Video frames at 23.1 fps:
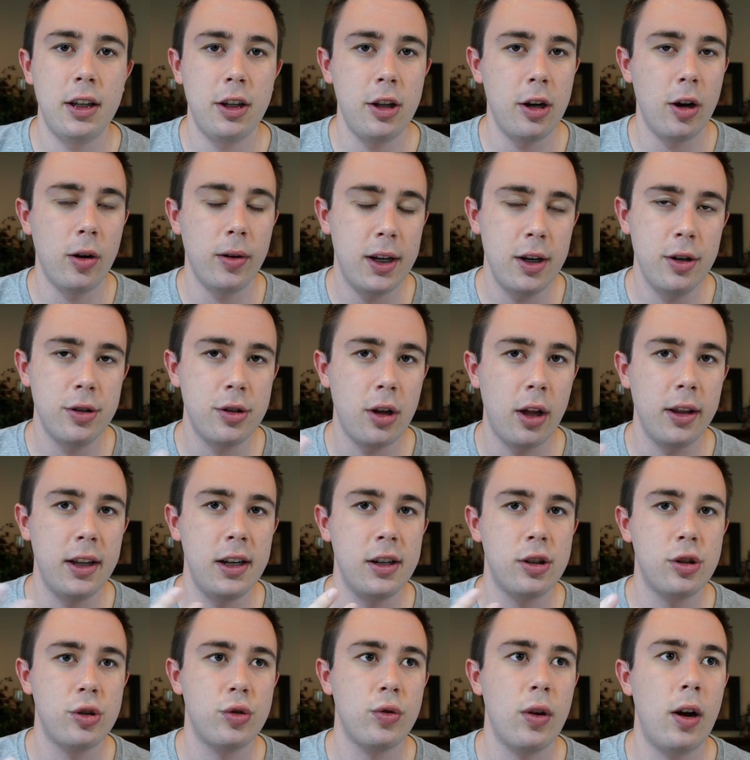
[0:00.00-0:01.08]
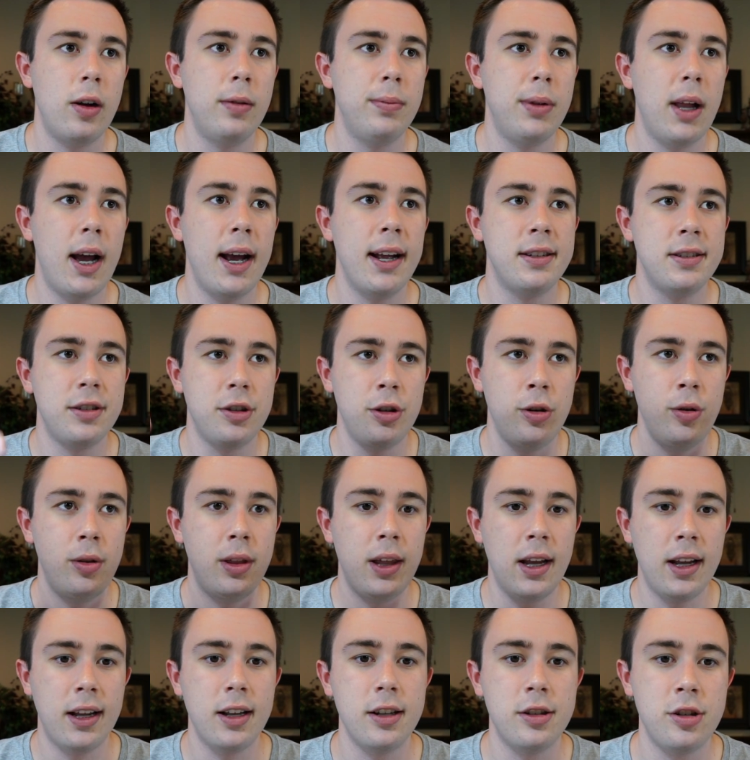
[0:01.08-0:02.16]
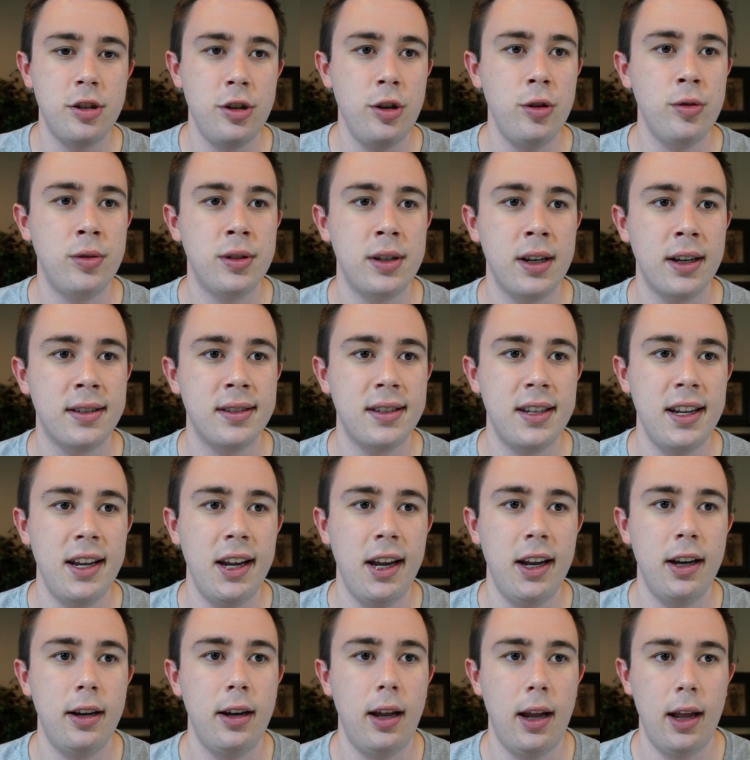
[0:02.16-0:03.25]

you know, here's all these strobe lights, you think it's U16,